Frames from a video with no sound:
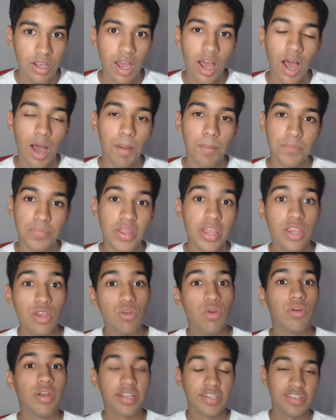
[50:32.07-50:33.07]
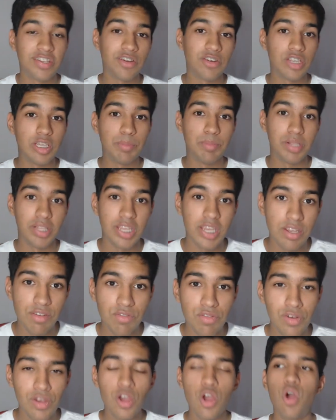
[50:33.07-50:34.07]
that you don't necessarily believe,
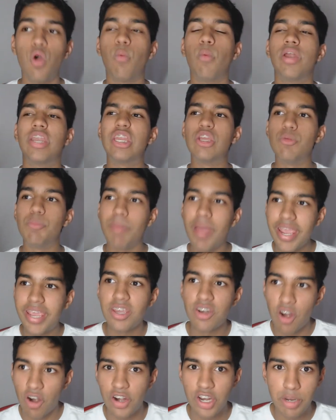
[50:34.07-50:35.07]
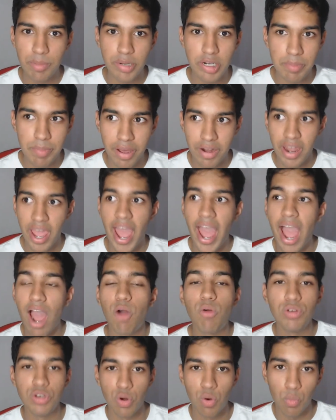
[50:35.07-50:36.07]
when you make an argument about how your
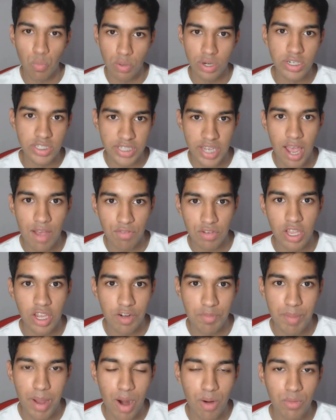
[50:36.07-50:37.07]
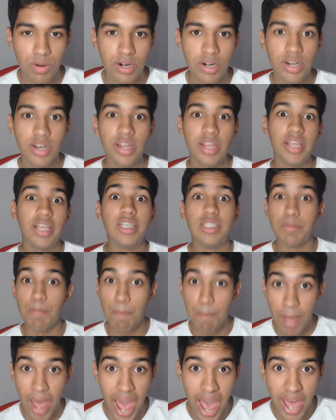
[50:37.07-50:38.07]
words have a lot of power, is bad.
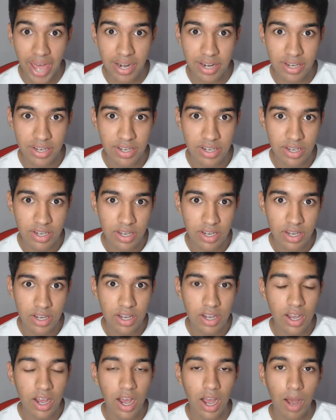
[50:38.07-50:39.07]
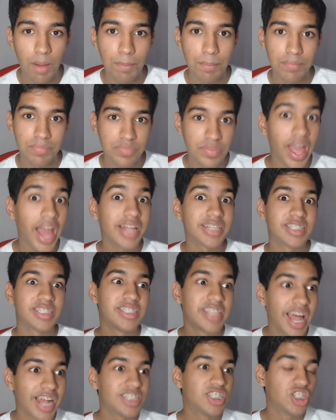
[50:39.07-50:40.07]
That's
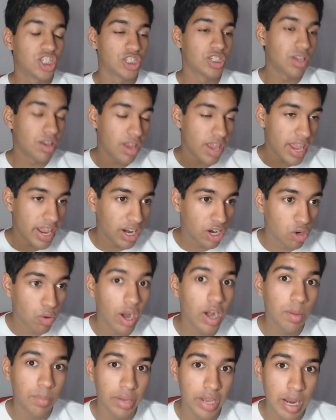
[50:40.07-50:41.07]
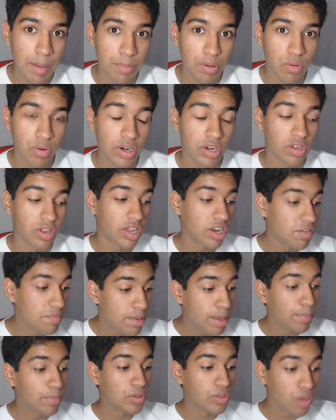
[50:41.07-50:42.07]
just incredibly hypocritical. And if people
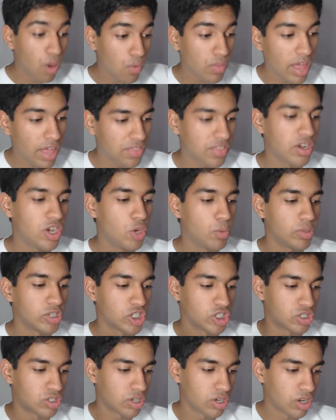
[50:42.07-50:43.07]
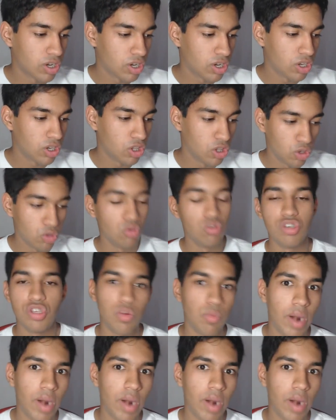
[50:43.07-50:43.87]
know that, then you will just lose the round.